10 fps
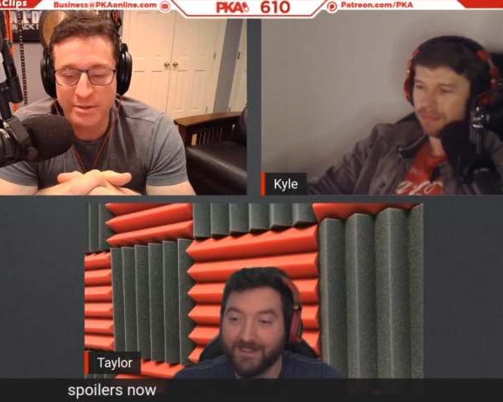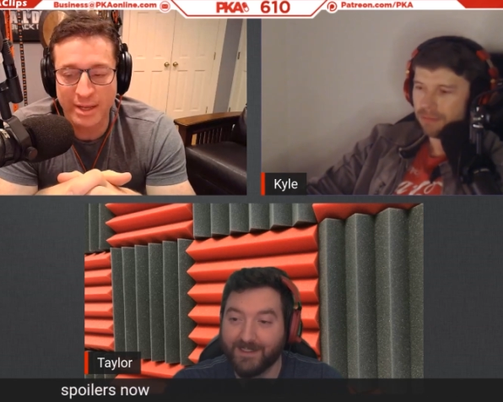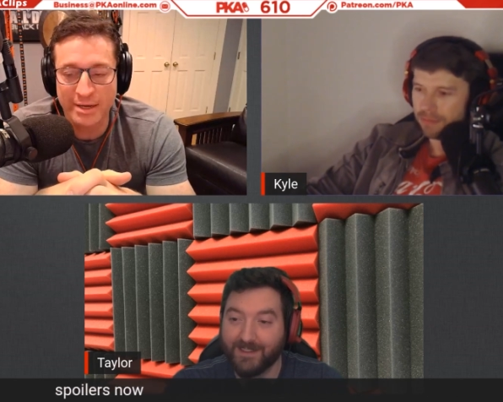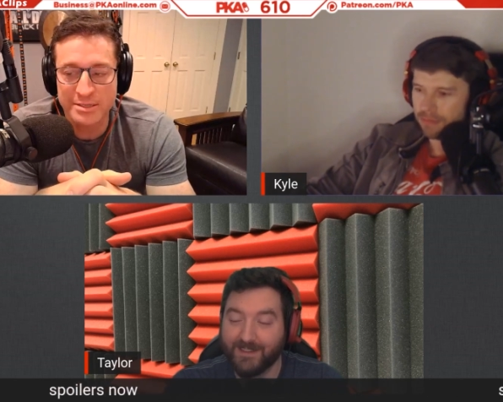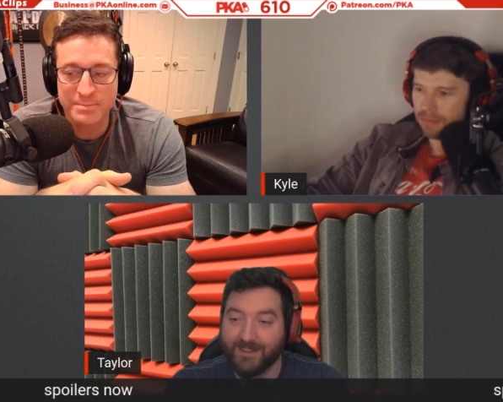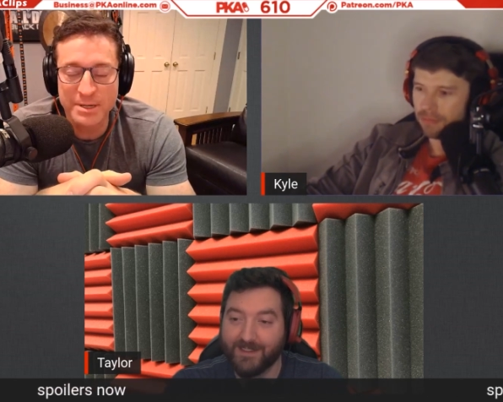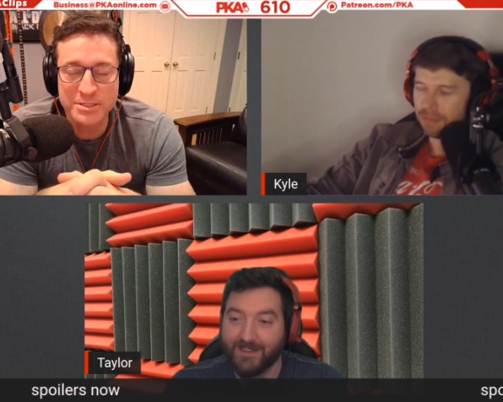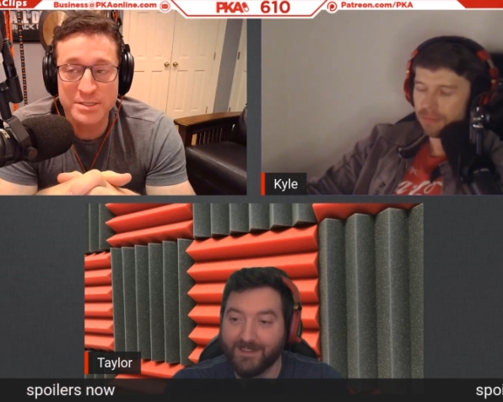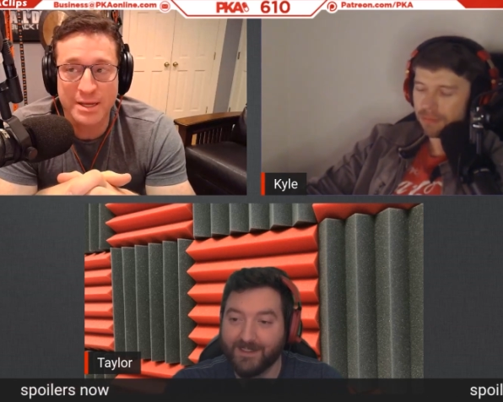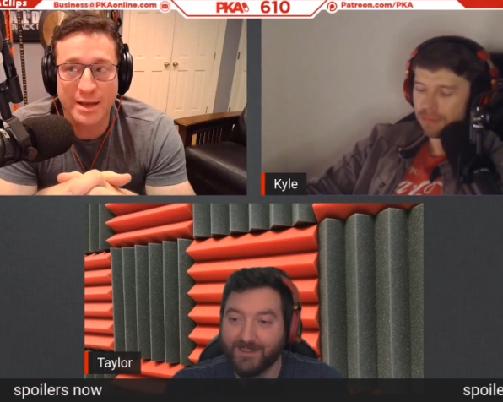Speaker 1: And as much
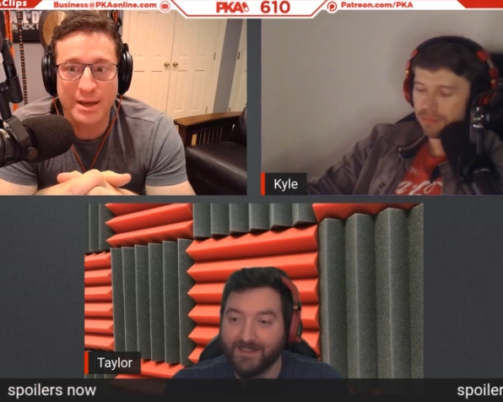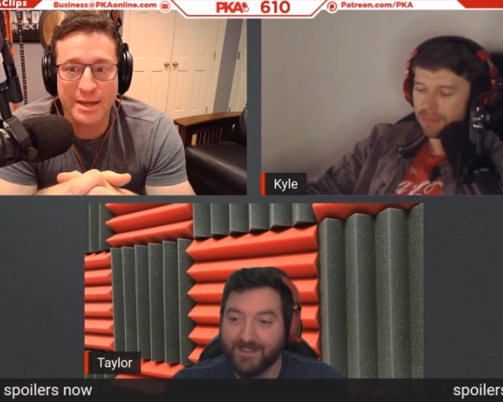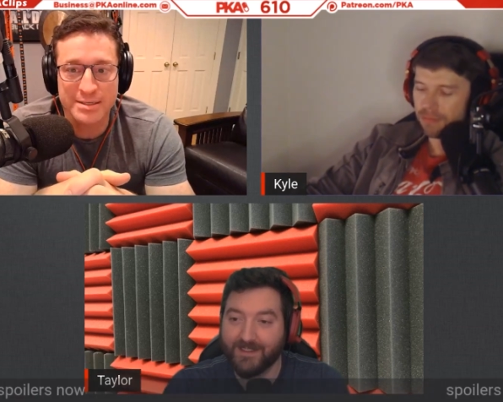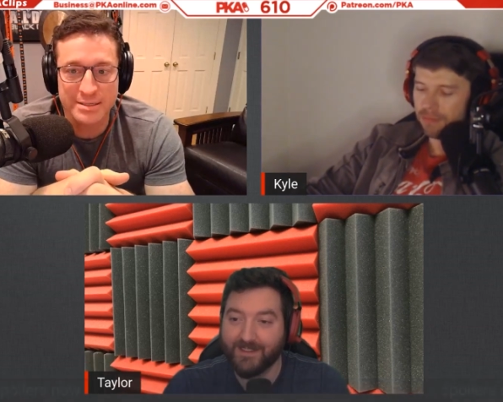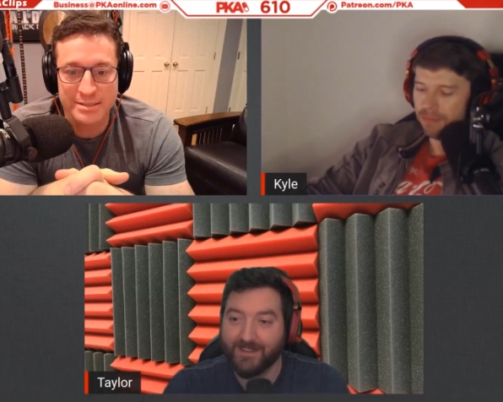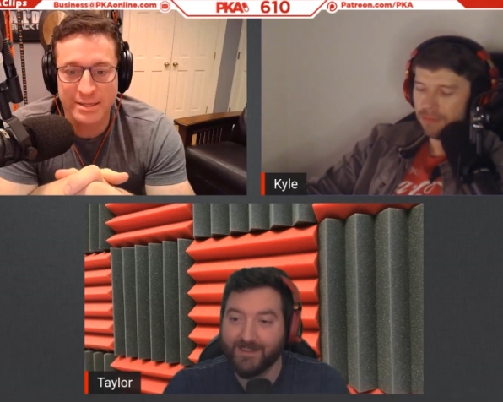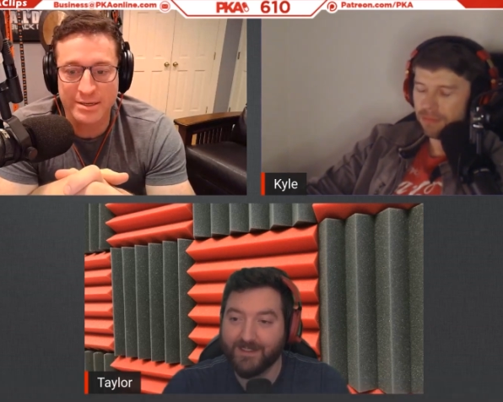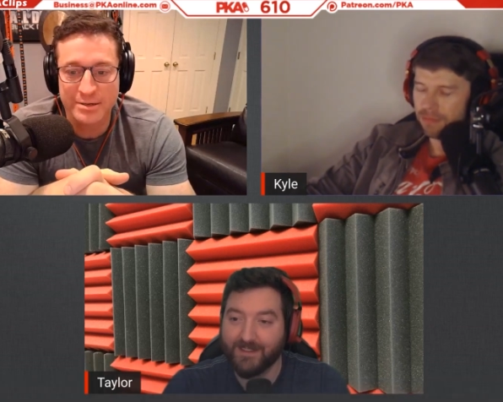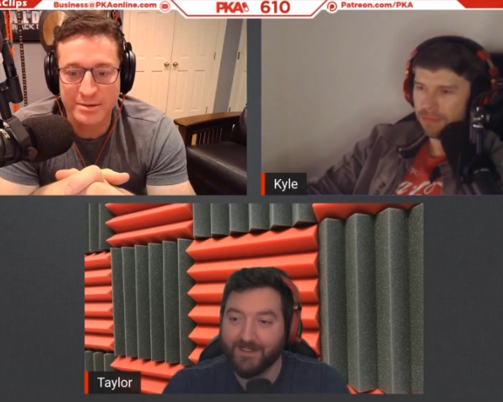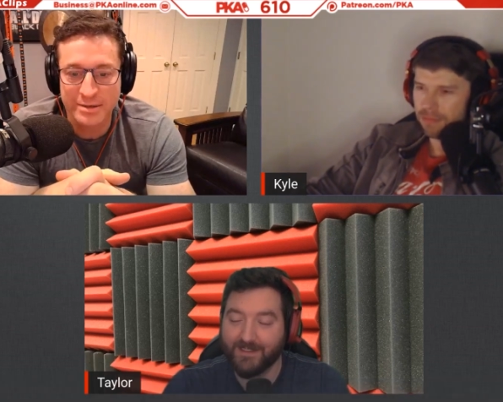as I dislike
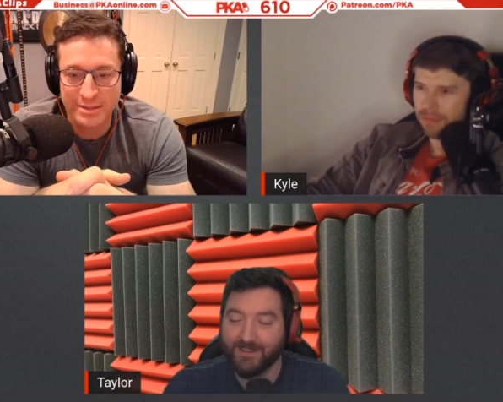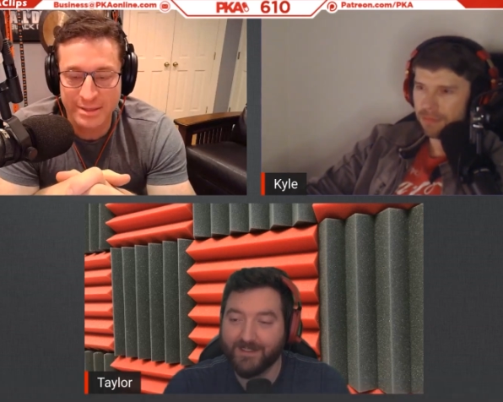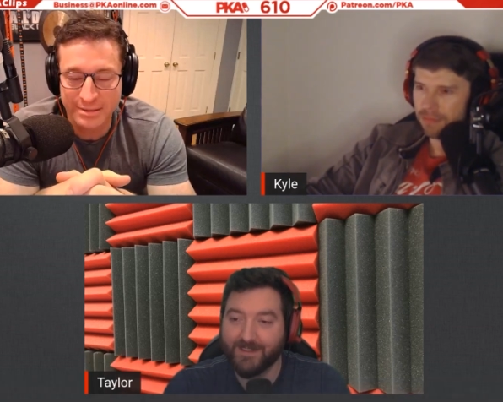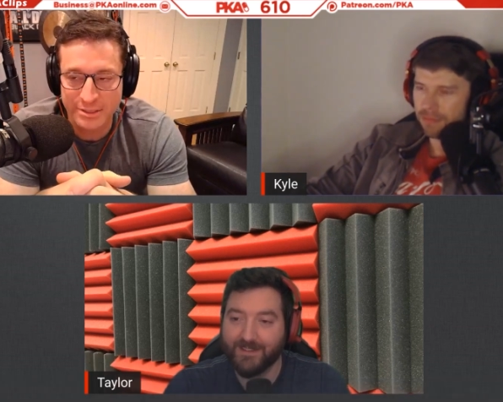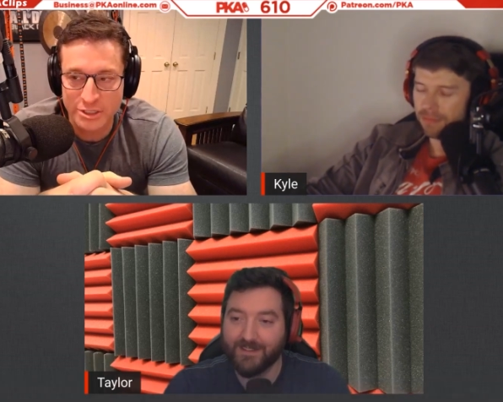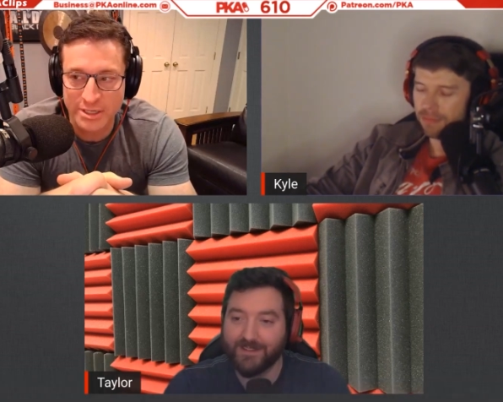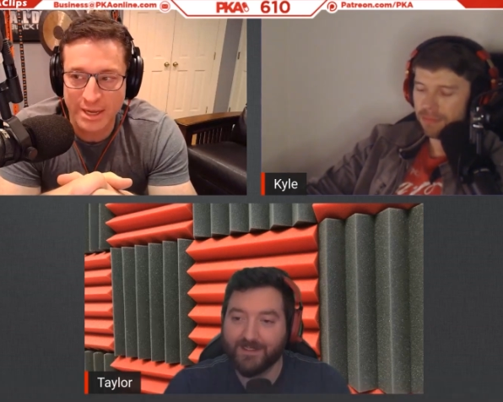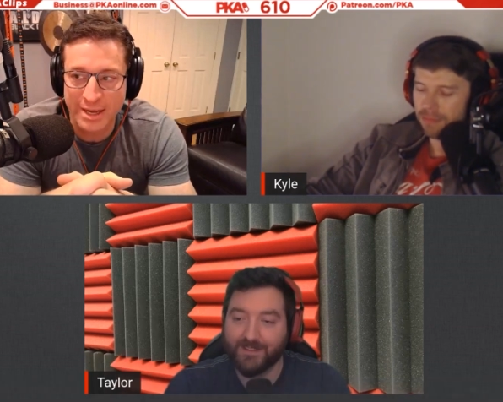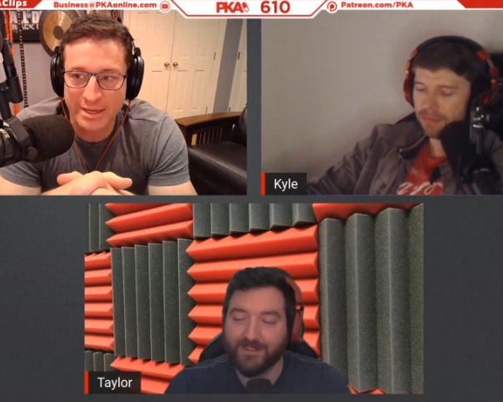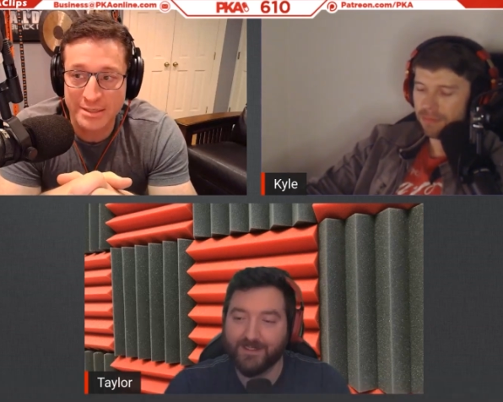her and think that she
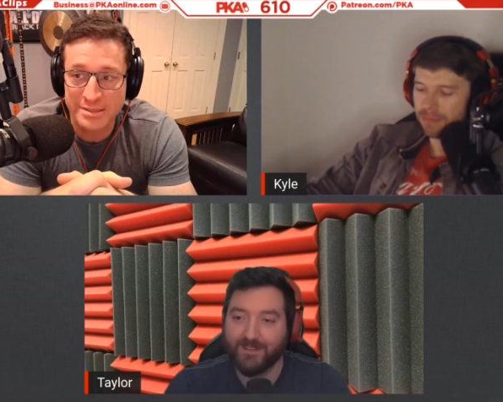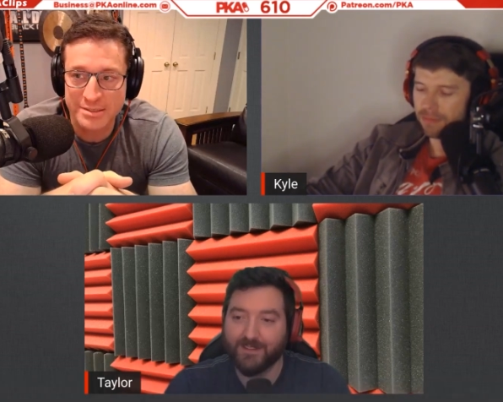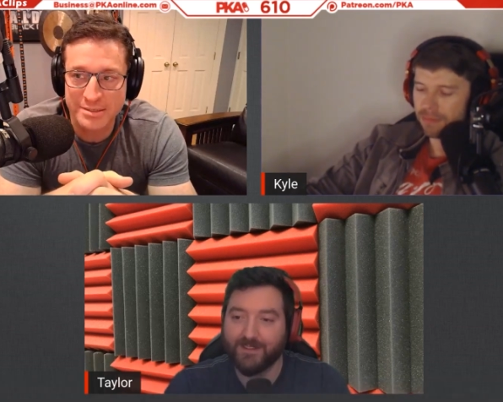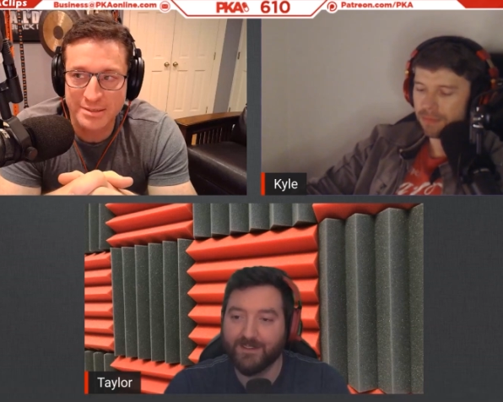acts